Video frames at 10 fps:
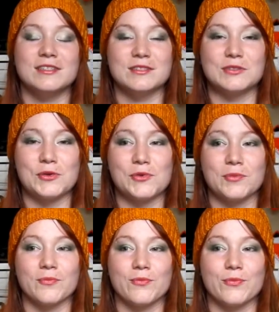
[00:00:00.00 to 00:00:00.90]

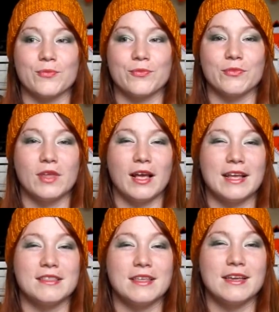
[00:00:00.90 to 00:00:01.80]
So
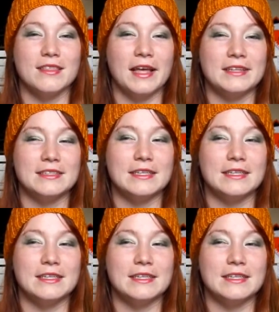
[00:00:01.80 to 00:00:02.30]
I think that